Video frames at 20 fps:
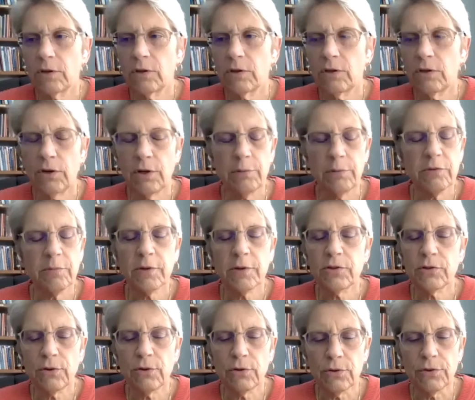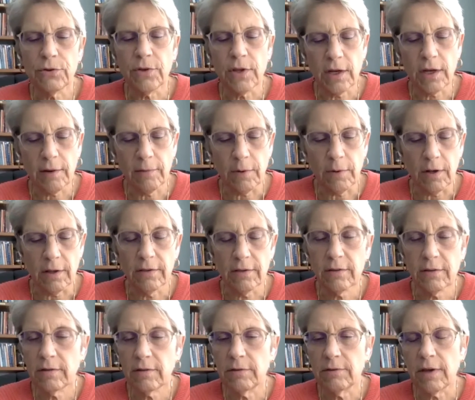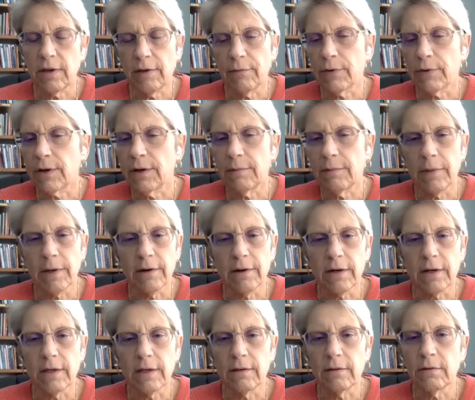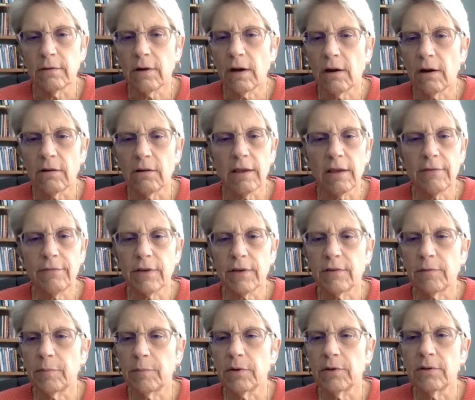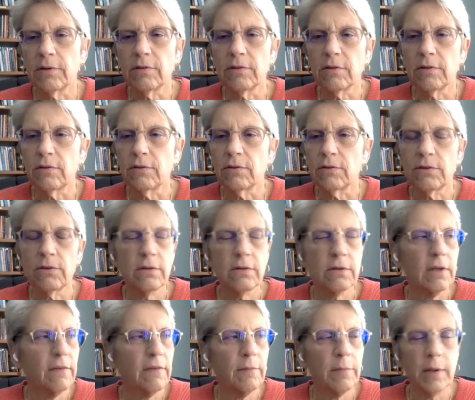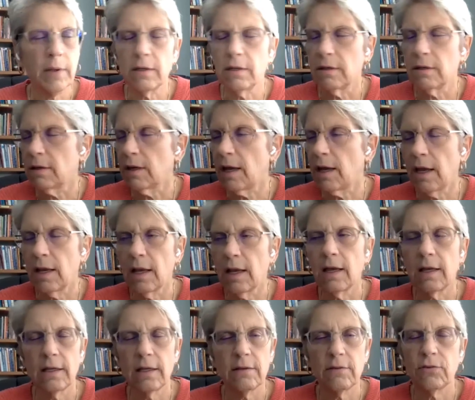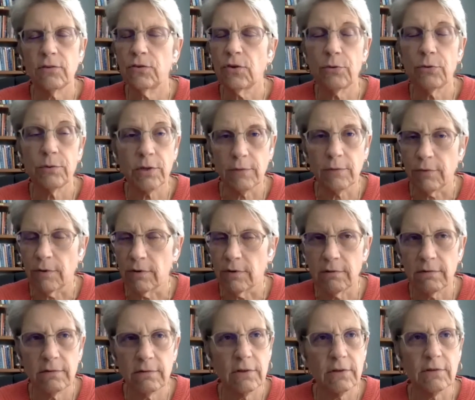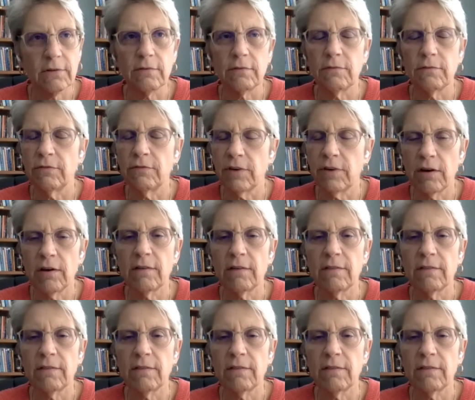he was much older than I was. He's African American. Our life experiences couldn't have been so different, just very,